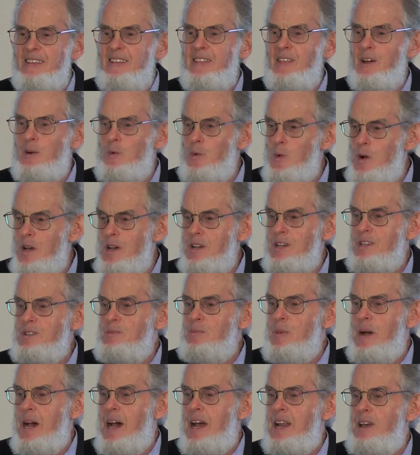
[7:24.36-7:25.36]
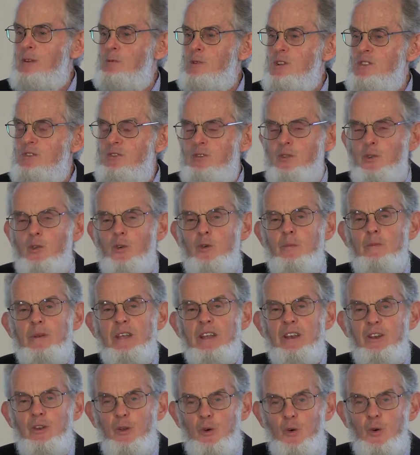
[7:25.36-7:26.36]
The Workers' Party was formed
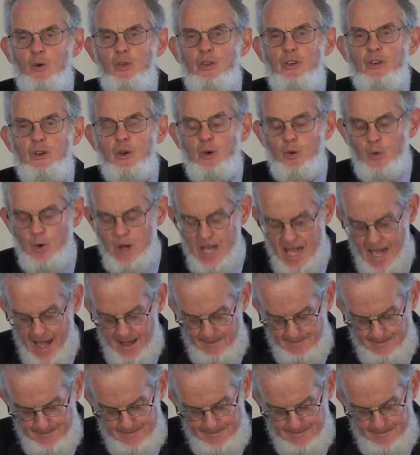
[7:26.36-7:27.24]
in North Korea.